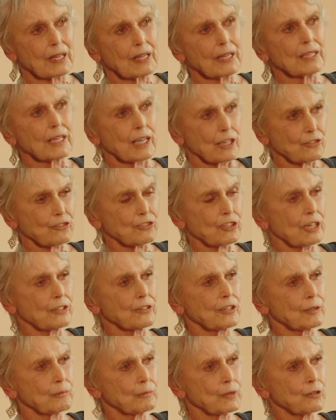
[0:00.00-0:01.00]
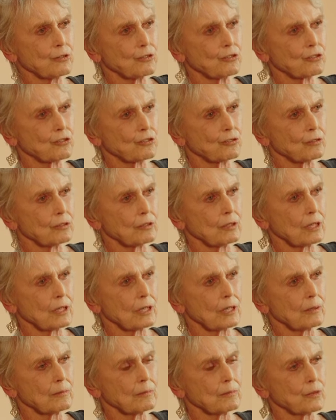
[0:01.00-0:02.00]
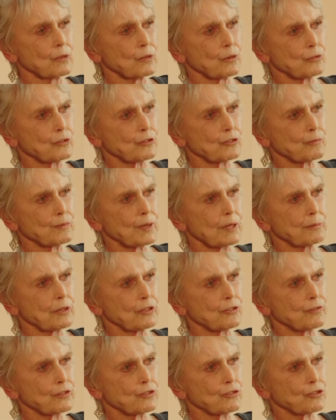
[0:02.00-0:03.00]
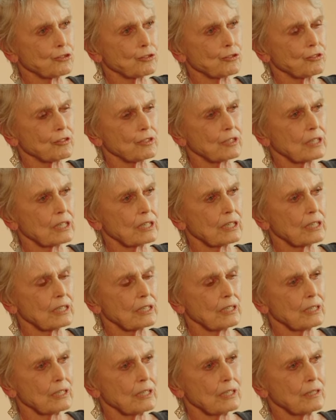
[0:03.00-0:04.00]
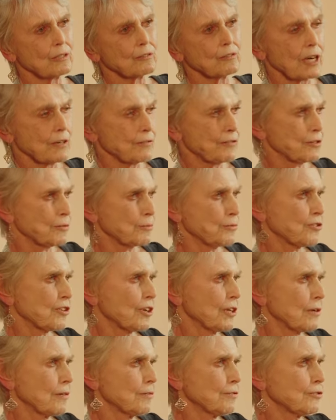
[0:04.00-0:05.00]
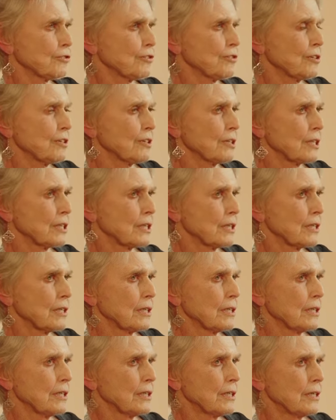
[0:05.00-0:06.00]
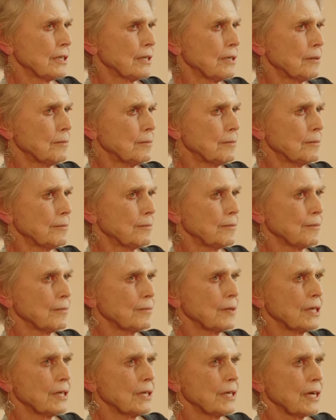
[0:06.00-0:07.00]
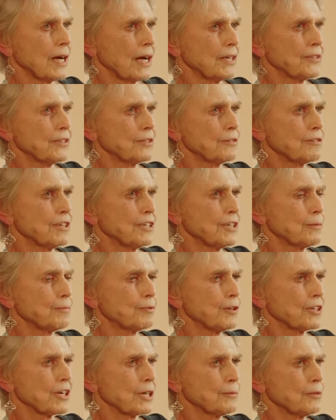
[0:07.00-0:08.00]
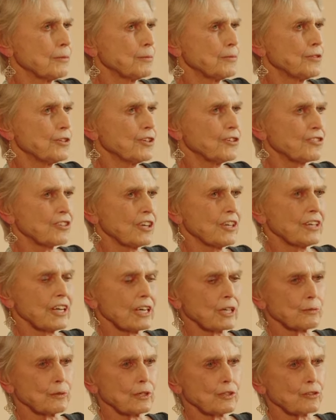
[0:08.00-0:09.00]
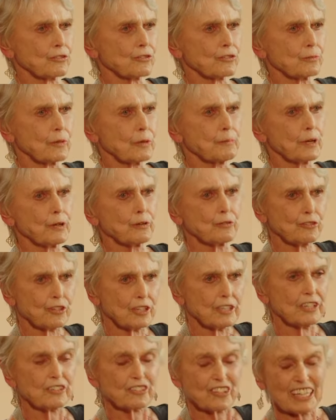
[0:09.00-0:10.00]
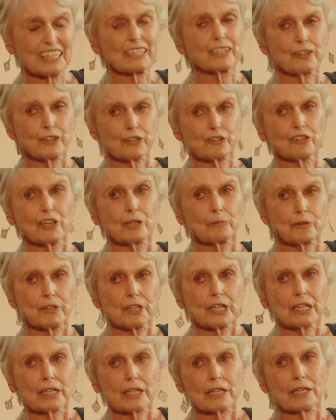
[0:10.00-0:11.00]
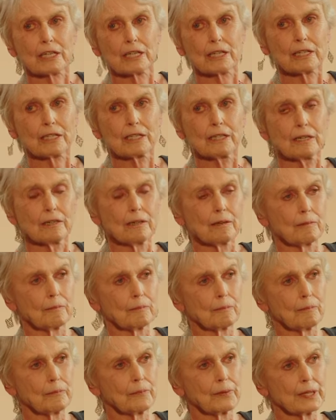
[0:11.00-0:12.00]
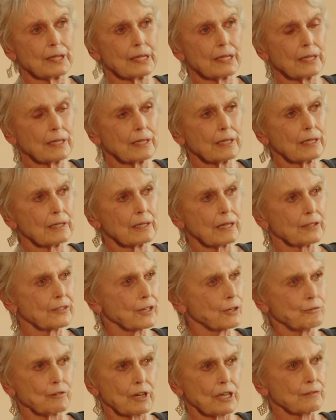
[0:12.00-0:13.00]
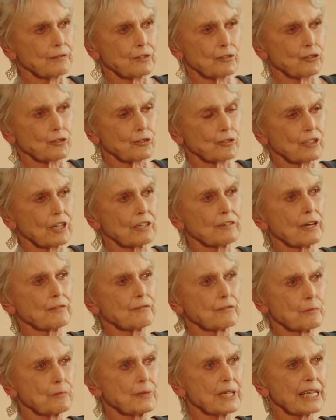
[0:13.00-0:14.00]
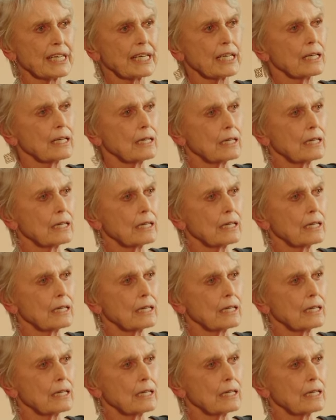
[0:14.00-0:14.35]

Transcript: Yes, and I think most authors publish for children write for themselves. I did a radio program with Maurice Sendak once, and we both said exactly the same thing. I don't write for children, I write for me.